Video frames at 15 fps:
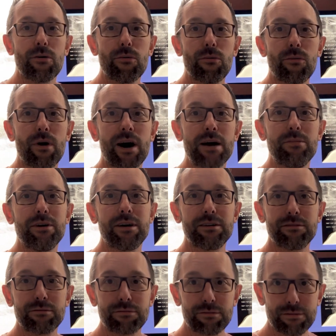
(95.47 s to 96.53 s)
Why? Because
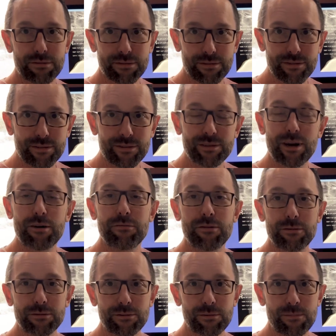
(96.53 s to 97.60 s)
of cell
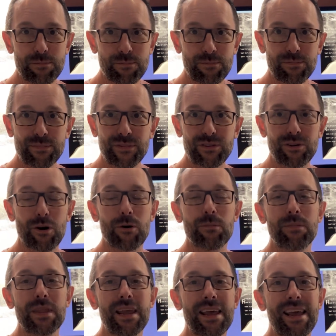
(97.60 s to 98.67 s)
phones. So
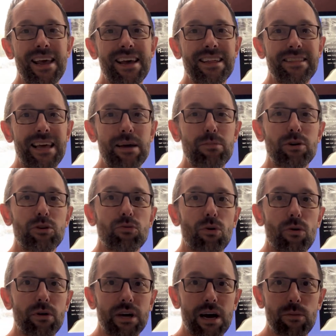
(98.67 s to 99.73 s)
they've been
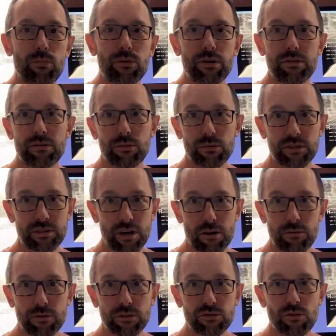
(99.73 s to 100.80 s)
growing up with cell
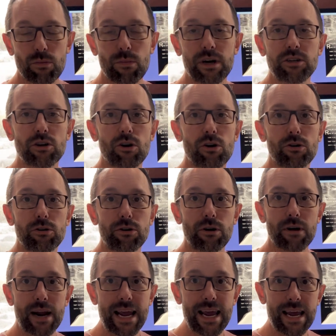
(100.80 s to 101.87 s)
phones from a much
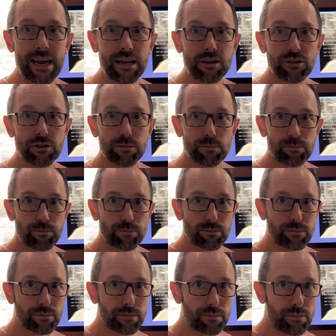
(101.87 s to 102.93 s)
earlier age
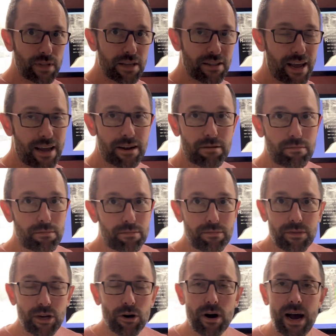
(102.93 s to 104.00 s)
than
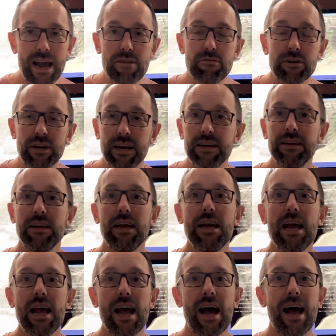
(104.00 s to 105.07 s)
I ever did.
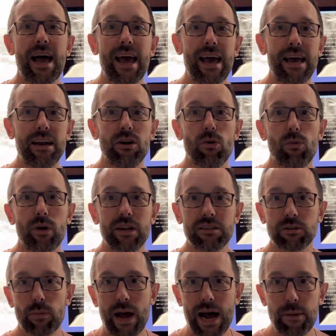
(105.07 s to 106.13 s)
And what ends
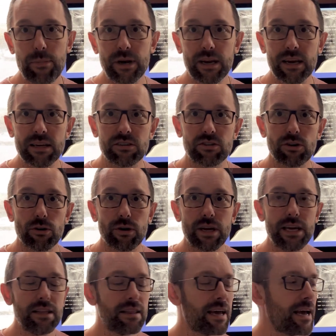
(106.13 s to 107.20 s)
up happening is you're
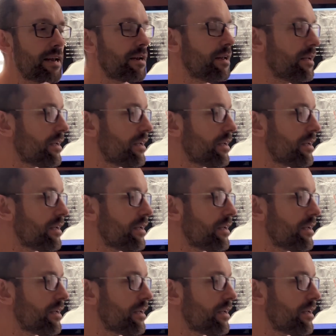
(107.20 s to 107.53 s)
in that